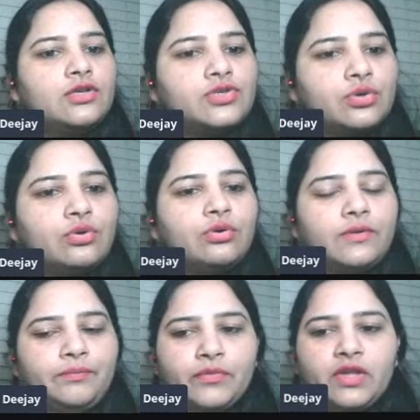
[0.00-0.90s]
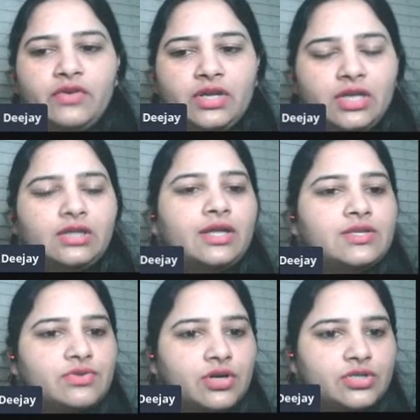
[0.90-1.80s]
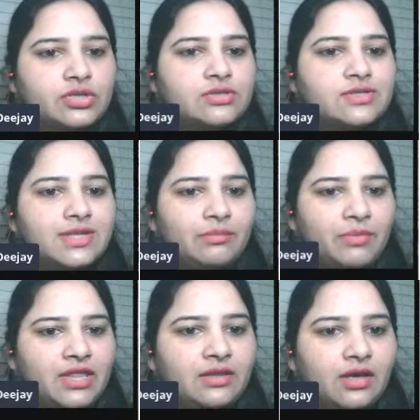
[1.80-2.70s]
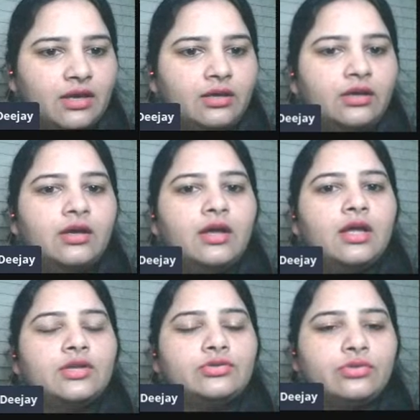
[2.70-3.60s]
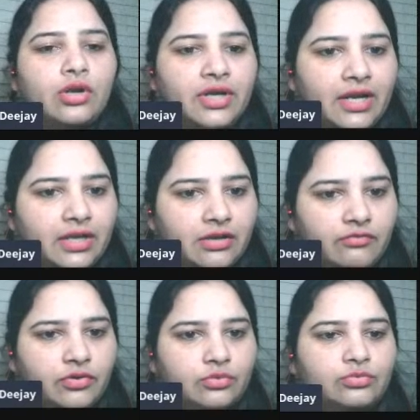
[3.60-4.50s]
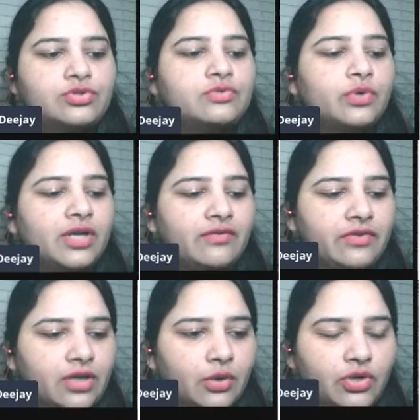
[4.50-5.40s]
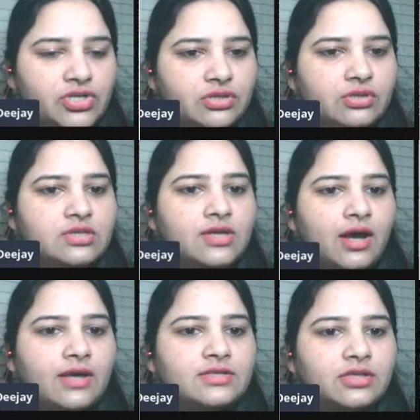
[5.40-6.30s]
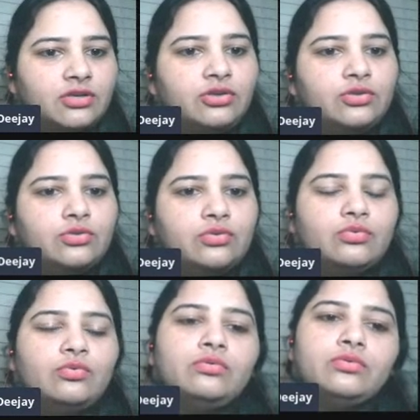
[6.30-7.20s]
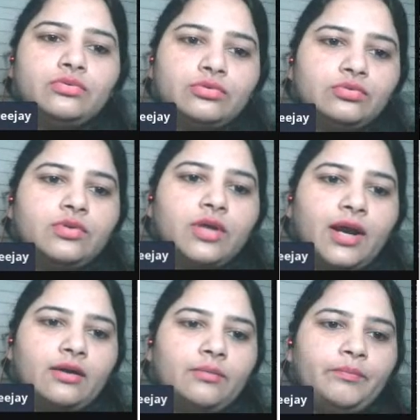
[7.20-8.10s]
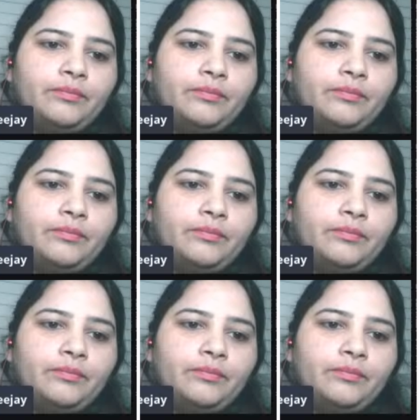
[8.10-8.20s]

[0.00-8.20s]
So, reading the instructions is the main thing. Do not get confused. Whatever the question is asking you to do, do that.